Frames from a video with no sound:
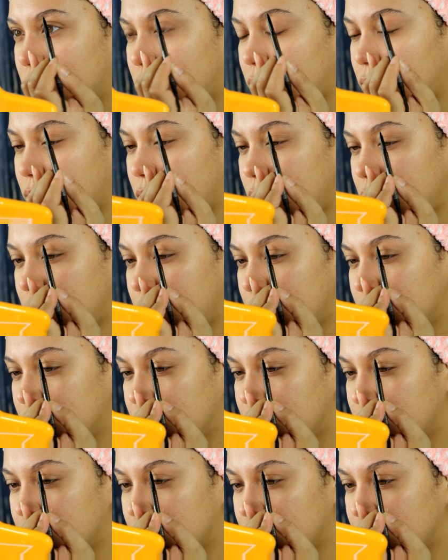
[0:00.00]
But yeah, I
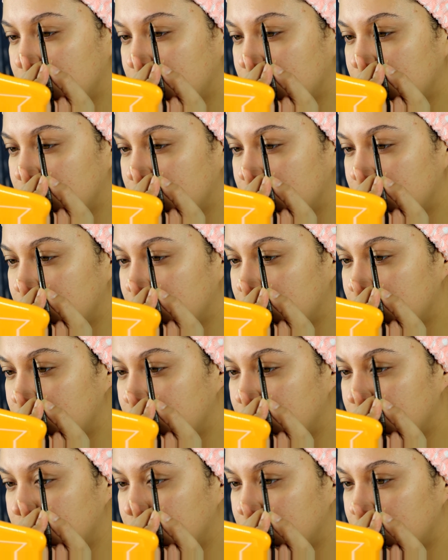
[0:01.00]
was inspired by
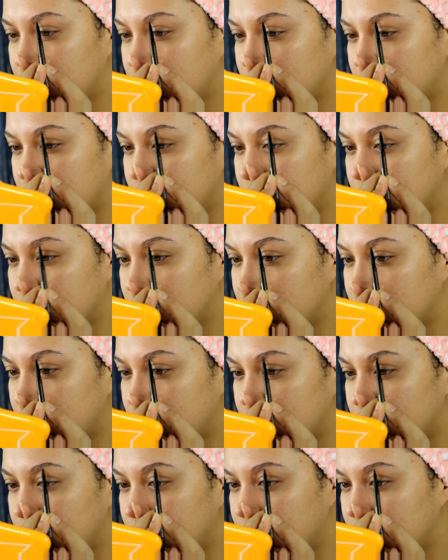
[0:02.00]
this look that she
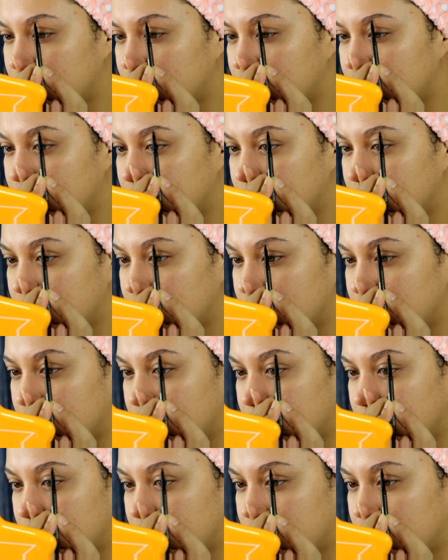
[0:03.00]
did, and I
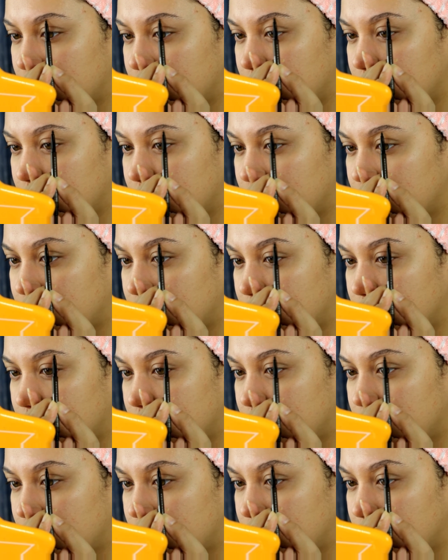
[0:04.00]
had
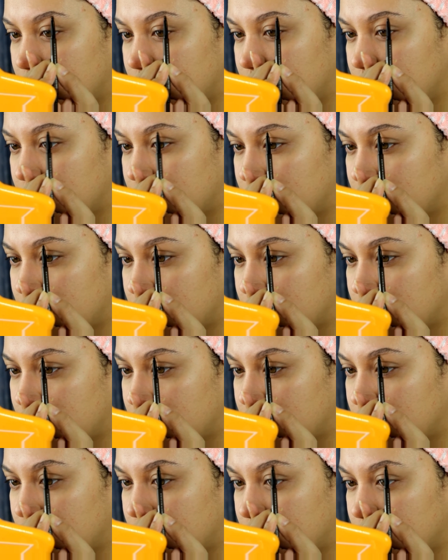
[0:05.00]
to kind
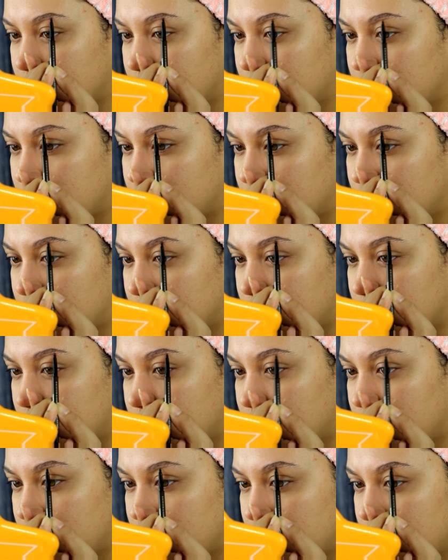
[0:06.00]
of do my spin on
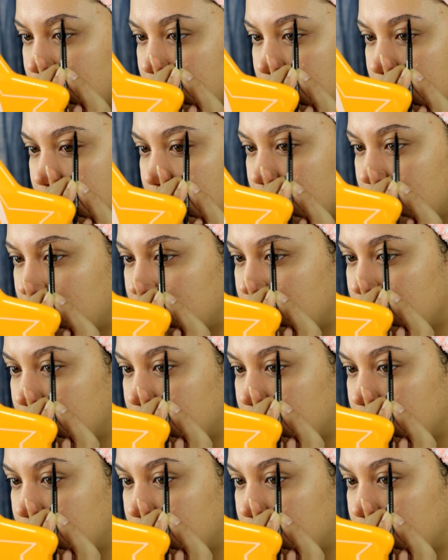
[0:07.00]
it or whatever.